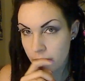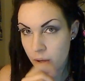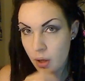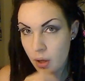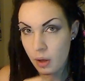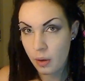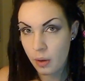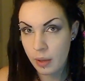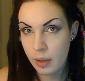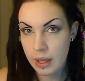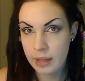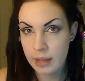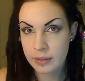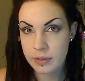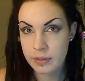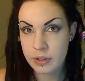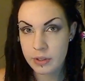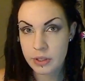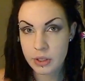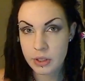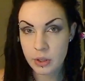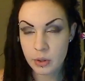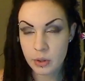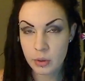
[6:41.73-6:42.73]
okay,
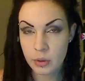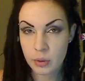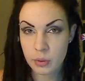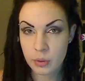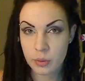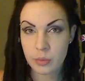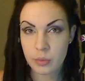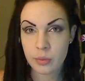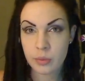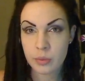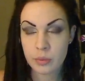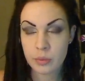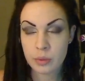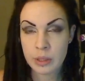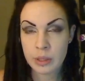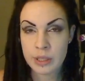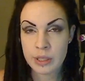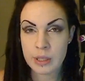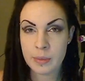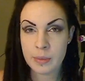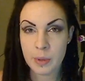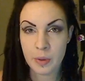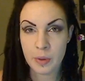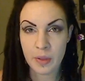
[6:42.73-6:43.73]
so I
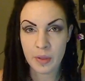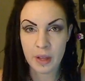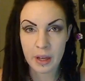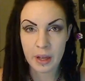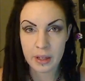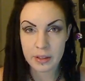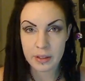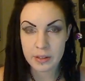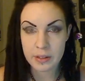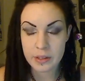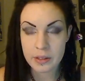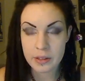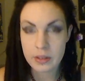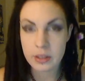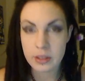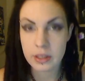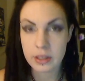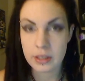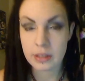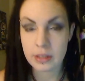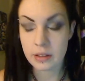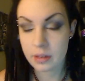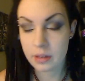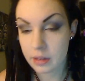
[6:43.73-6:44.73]
did both eyes,
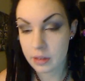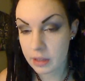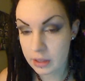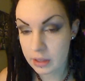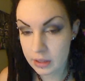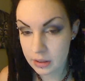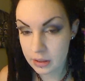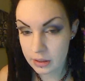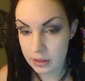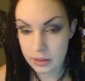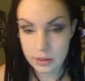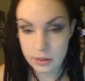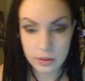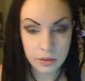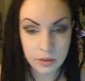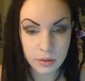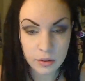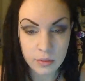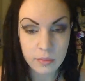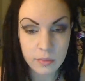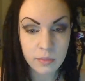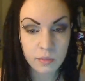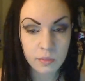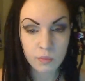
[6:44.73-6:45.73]
and this is
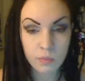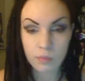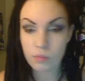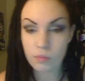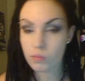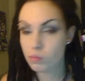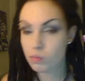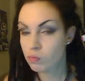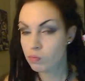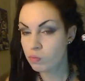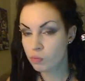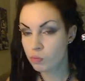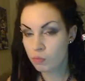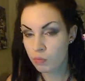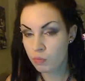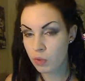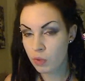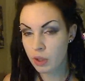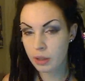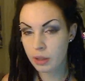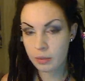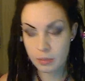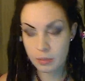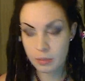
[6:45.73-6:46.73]

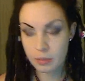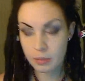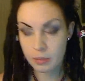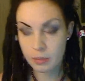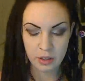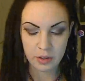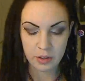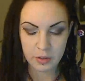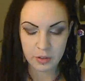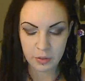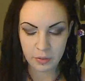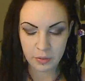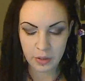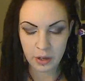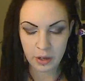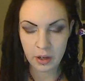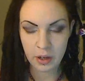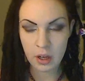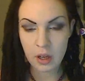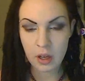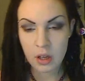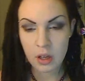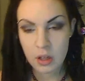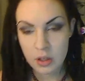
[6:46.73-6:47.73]
looking pretty good so far.
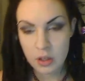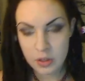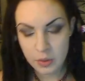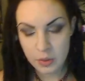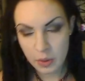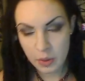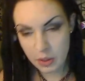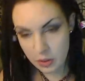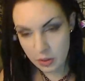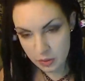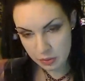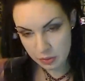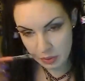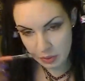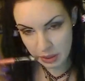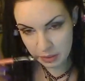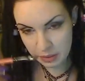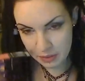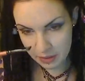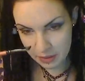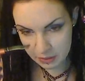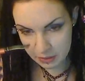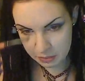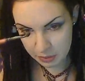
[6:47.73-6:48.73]
So what I do is take
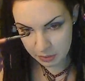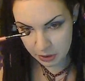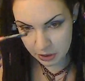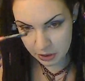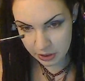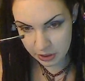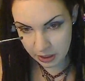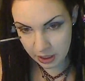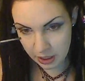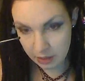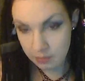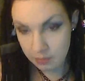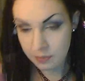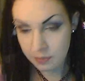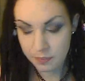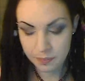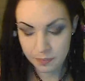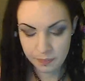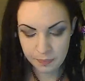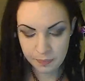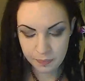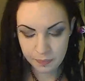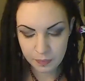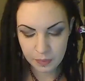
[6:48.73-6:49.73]
this brush again,
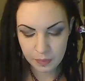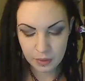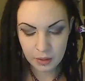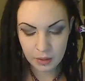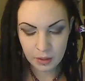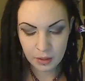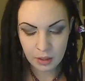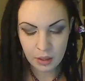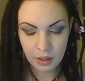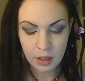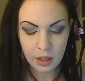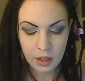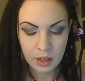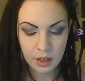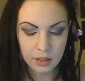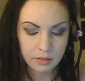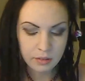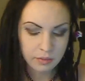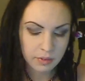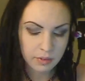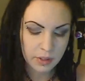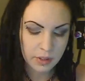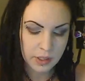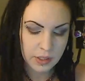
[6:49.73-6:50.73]
and
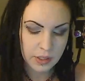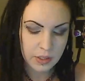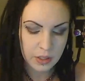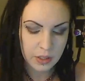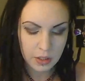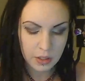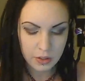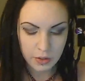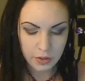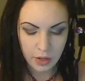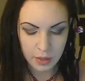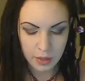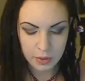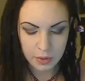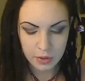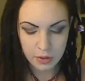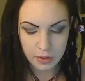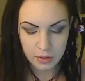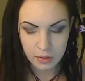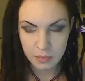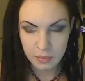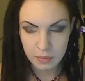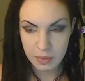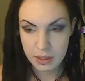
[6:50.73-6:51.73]
this is also
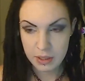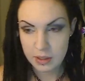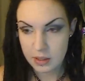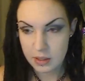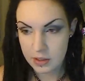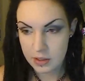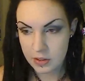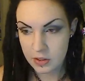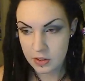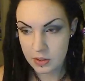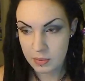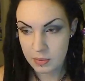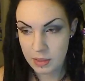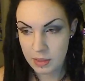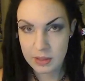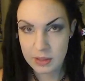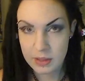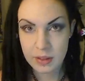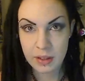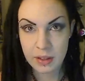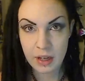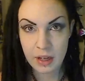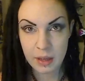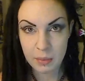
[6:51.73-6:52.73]
optional, but this just makes
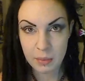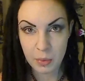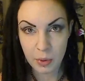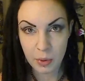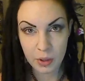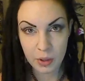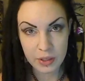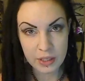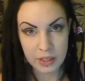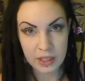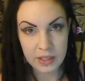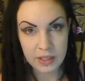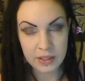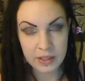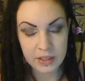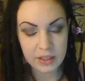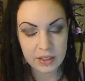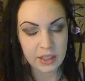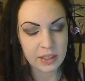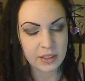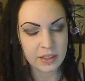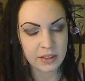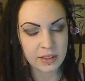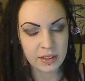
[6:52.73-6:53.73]
the eye more intense, and
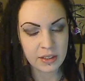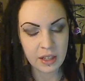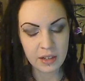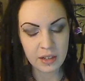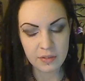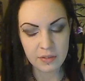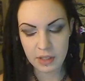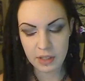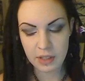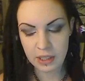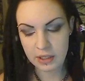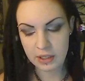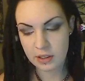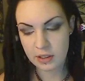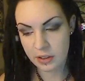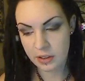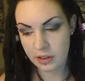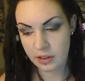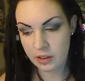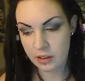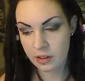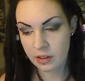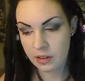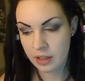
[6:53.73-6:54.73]
that's kind of like the
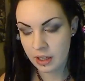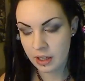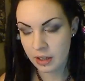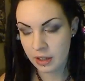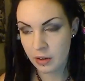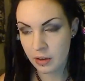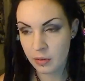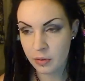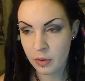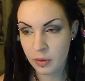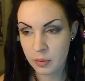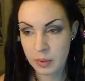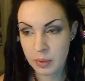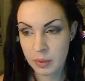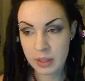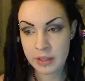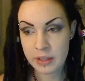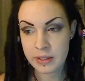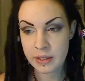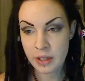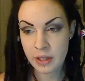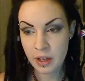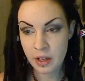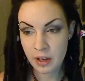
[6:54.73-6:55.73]
look I go for,
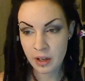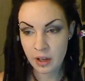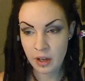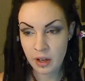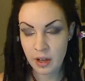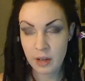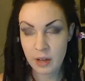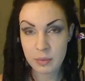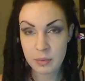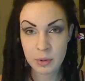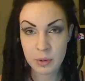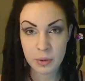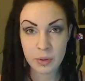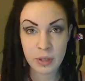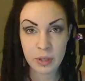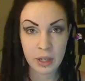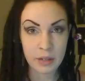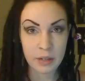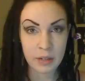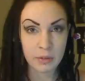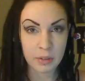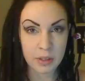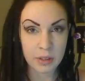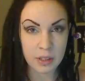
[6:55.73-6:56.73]
because I'm told I
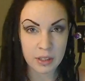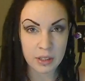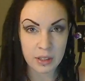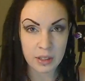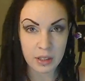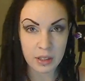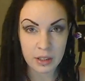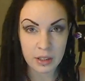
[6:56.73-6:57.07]
have really,